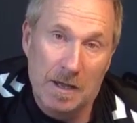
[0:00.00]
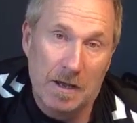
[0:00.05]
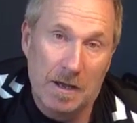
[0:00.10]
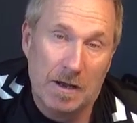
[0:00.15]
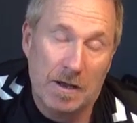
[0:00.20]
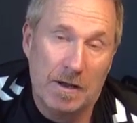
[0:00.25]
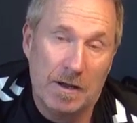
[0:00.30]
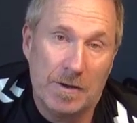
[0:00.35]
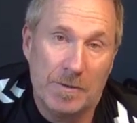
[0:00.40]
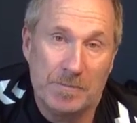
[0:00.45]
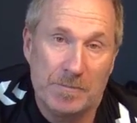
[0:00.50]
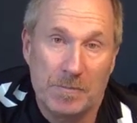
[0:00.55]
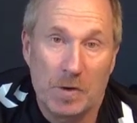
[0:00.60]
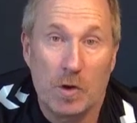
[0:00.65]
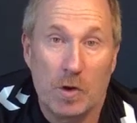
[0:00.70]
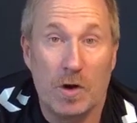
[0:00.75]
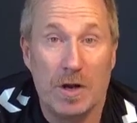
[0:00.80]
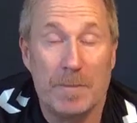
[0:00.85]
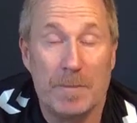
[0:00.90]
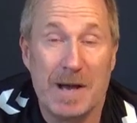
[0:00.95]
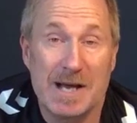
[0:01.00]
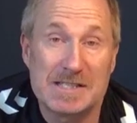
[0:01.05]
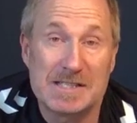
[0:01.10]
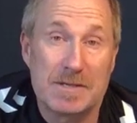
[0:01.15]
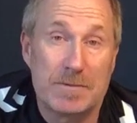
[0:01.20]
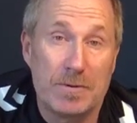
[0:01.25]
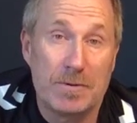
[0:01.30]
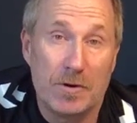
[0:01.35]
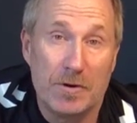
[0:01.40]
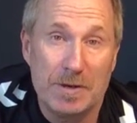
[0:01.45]
Gronnemark's
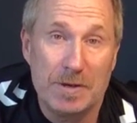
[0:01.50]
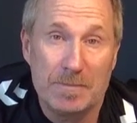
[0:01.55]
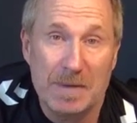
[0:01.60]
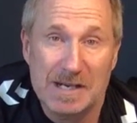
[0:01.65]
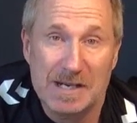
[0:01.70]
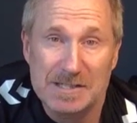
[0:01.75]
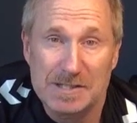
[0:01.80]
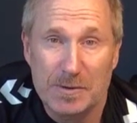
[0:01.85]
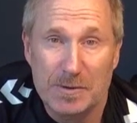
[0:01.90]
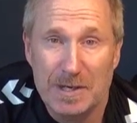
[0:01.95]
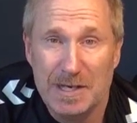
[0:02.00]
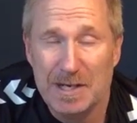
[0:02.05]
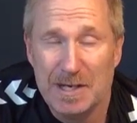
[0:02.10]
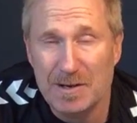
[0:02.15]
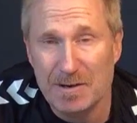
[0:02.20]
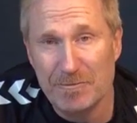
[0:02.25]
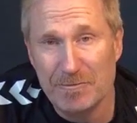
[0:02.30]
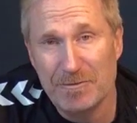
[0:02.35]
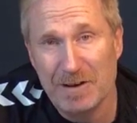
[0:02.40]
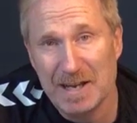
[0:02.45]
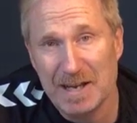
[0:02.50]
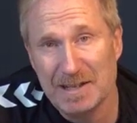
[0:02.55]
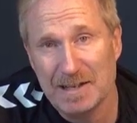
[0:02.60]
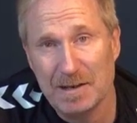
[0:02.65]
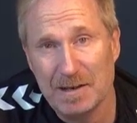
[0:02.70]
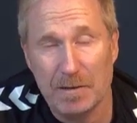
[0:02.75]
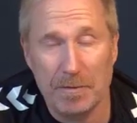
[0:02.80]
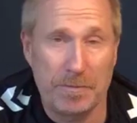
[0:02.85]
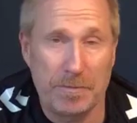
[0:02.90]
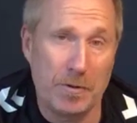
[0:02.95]
Throw-In Mastery. You can find
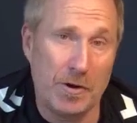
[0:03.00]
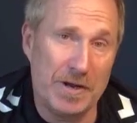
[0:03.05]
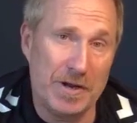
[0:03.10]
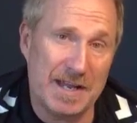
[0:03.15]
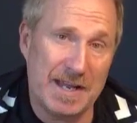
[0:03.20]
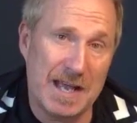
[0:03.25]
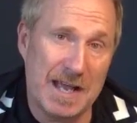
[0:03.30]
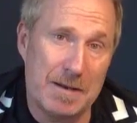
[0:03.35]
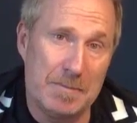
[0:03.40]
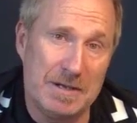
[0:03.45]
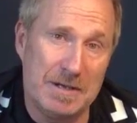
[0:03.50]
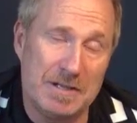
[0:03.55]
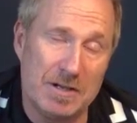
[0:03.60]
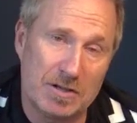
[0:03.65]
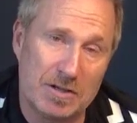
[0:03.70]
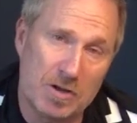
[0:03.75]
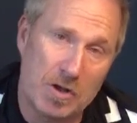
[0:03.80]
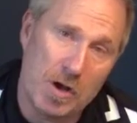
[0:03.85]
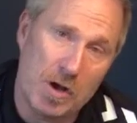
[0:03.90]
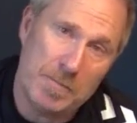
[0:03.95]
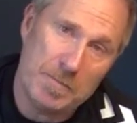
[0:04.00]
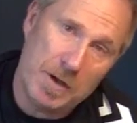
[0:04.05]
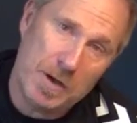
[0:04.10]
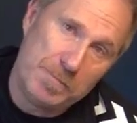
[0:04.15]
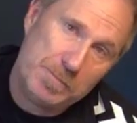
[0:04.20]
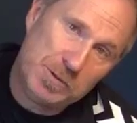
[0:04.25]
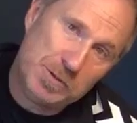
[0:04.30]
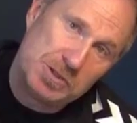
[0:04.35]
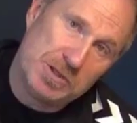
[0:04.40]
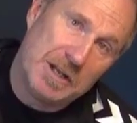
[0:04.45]
that on throwinacademy.com or
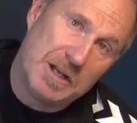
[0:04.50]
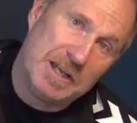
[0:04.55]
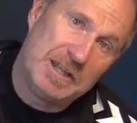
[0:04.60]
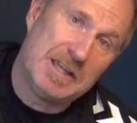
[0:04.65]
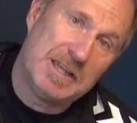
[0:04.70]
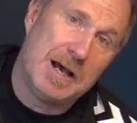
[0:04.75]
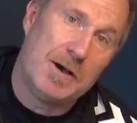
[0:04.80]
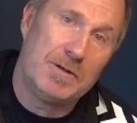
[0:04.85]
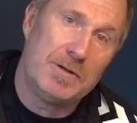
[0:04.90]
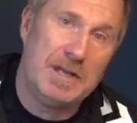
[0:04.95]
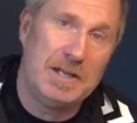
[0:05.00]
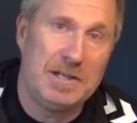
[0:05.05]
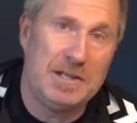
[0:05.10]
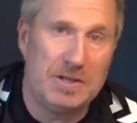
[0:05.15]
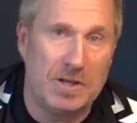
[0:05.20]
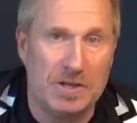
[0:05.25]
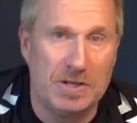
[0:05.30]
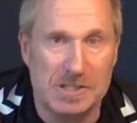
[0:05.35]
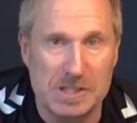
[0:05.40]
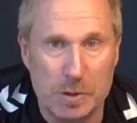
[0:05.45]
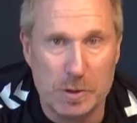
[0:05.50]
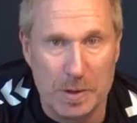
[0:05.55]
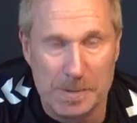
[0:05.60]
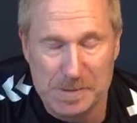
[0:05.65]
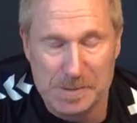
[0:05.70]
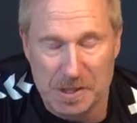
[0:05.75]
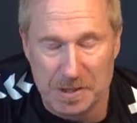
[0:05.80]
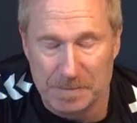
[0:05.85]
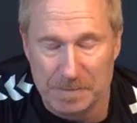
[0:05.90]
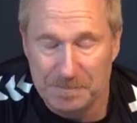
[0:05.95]
push the link down in the
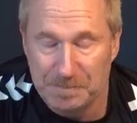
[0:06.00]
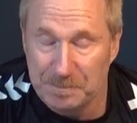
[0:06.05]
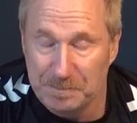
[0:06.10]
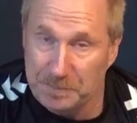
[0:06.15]
description.